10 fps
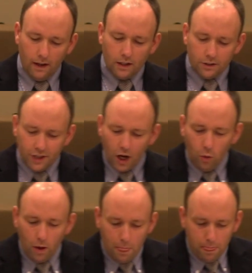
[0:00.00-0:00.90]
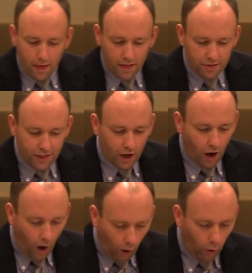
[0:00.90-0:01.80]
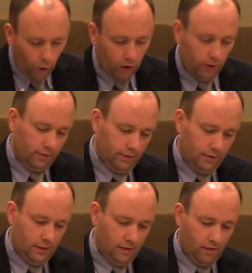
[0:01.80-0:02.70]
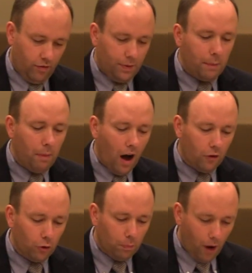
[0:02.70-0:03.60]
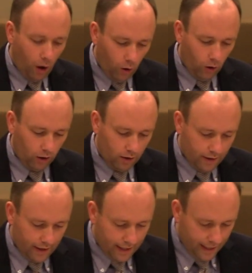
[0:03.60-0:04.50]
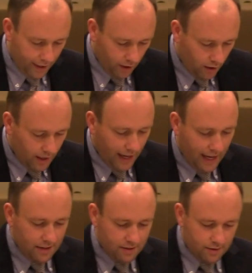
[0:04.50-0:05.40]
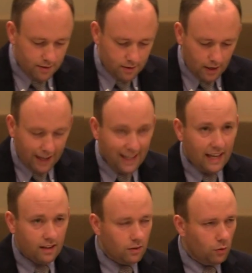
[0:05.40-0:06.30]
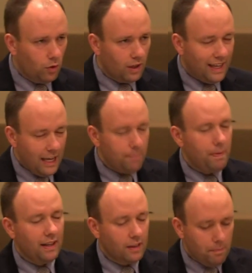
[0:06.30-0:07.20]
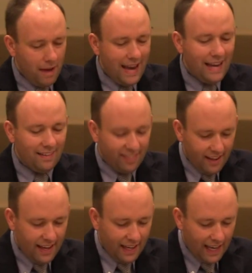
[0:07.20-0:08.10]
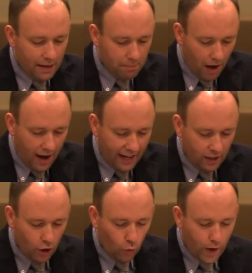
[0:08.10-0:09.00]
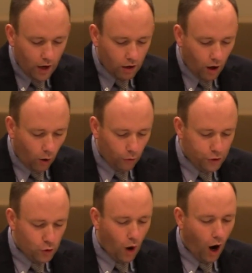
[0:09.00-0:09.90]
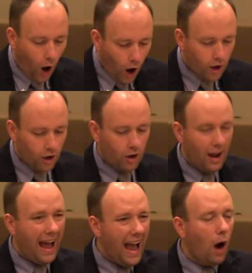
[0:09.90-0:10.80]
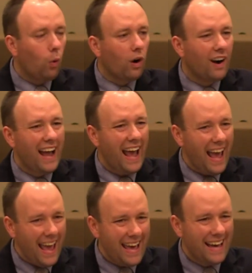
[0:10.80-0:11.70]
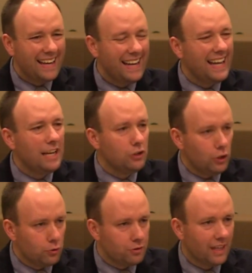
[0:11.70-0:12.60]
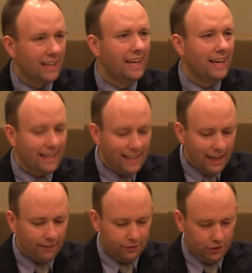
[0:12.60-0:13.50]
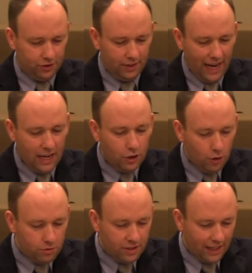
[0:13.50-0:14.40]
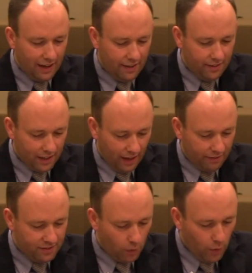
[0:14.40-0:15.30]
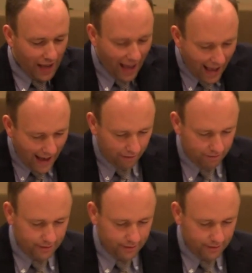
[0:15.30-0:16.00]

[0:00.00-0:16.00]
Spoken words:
So the call from the Apostle Paul here is, again, keeping the main thing in mind, we are called to honor our head in using gifts, in using the gifts that we have.